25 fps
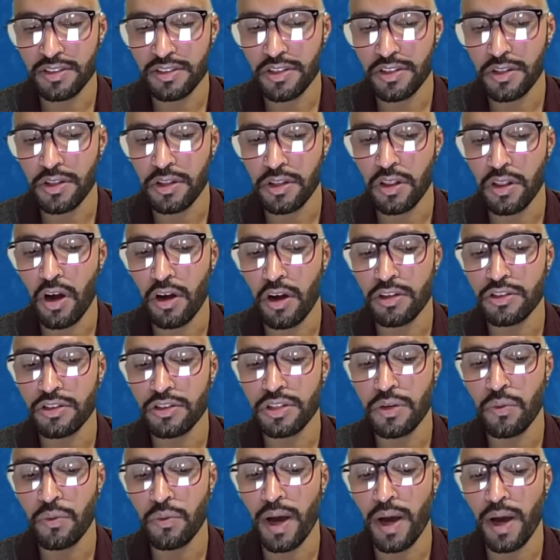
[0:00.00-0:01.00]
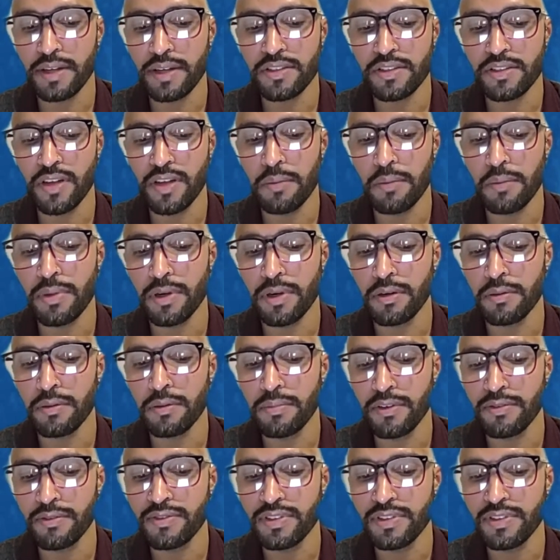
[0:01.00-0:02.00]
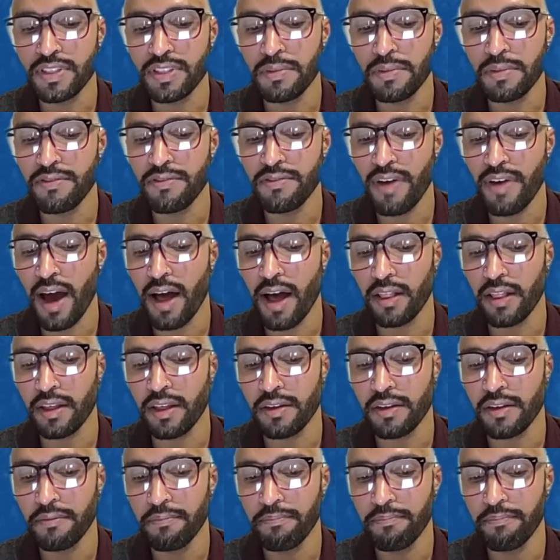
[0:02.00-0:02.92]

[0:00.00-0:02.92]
to the largely white suburb of Simi Valley,